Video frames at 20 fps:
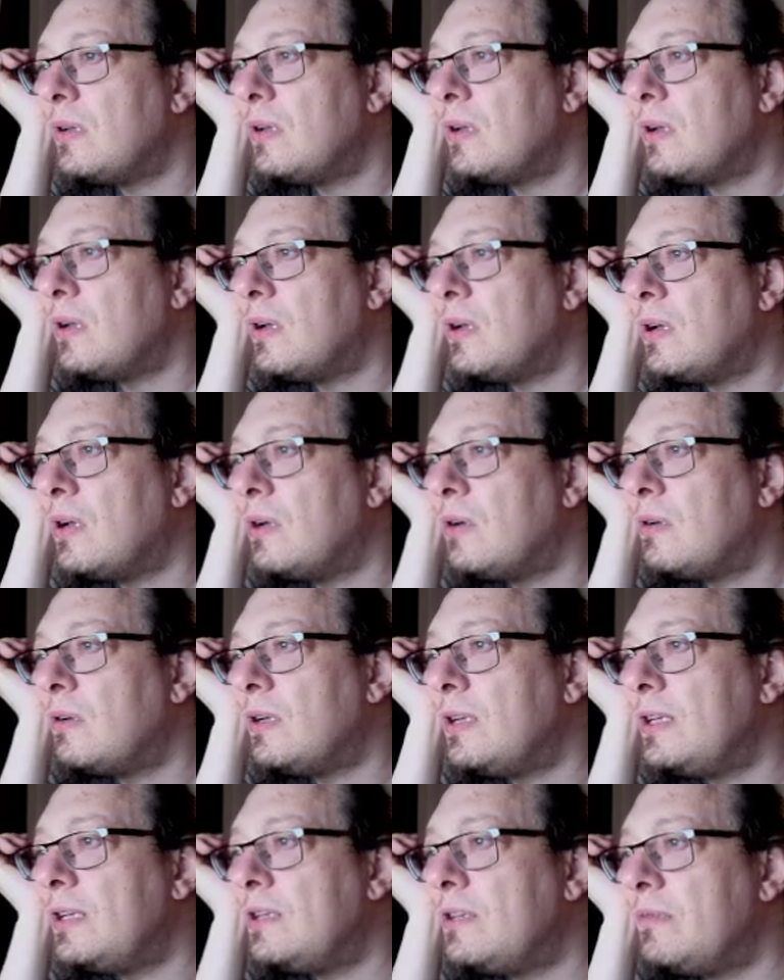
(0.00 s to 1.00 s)

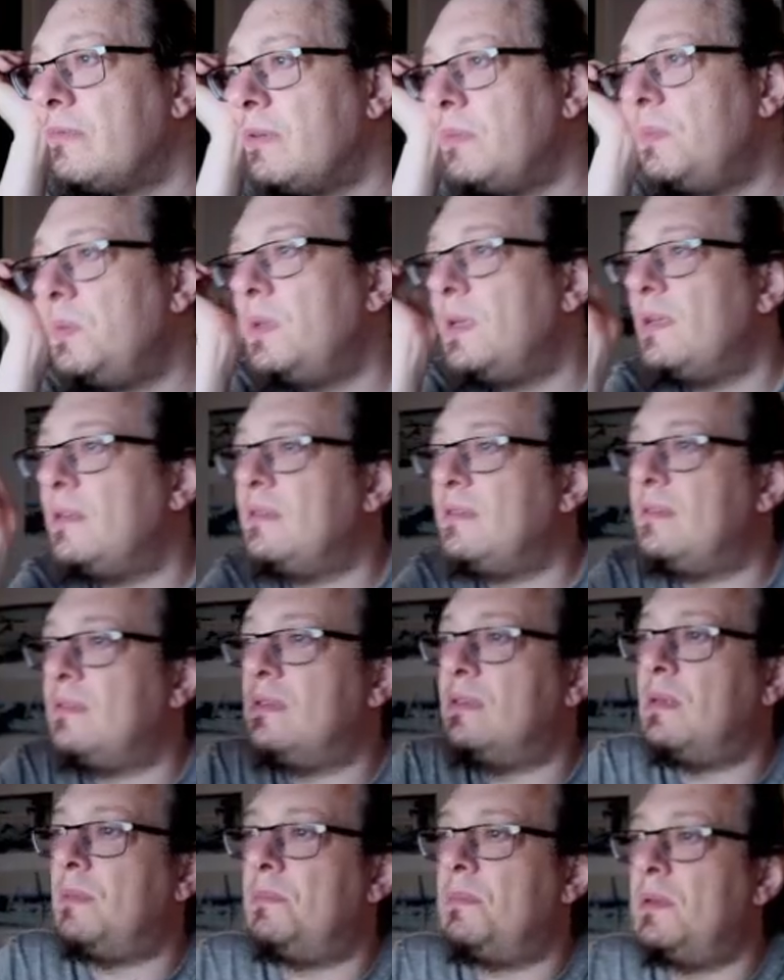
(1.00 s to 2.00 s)
only the VPN
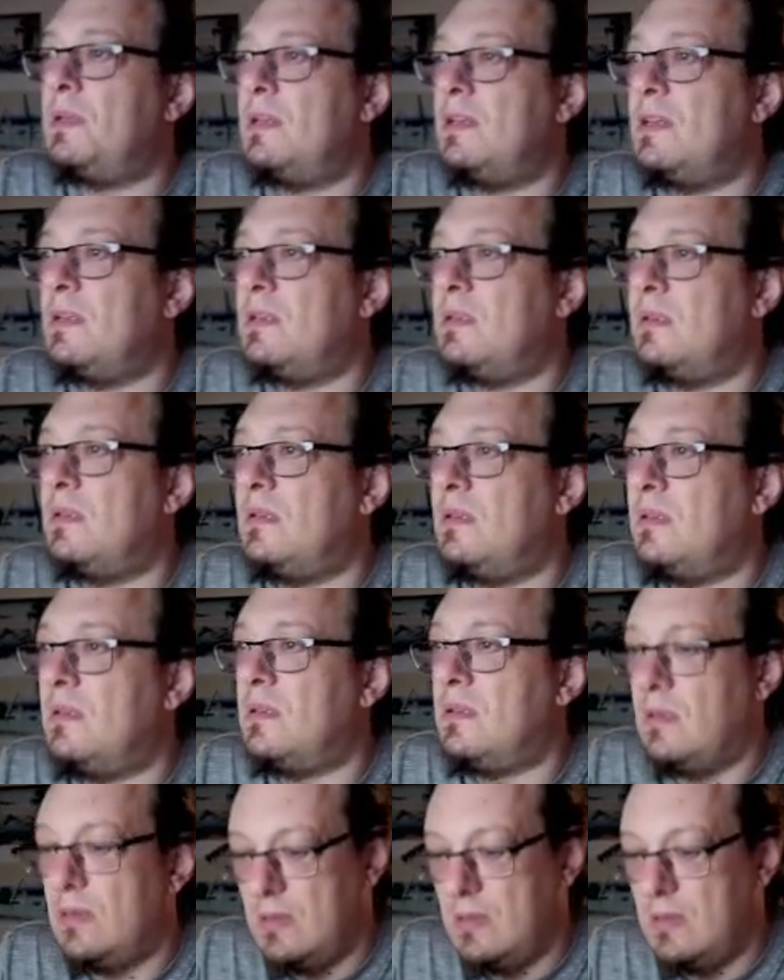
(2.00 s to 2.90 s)
subnet.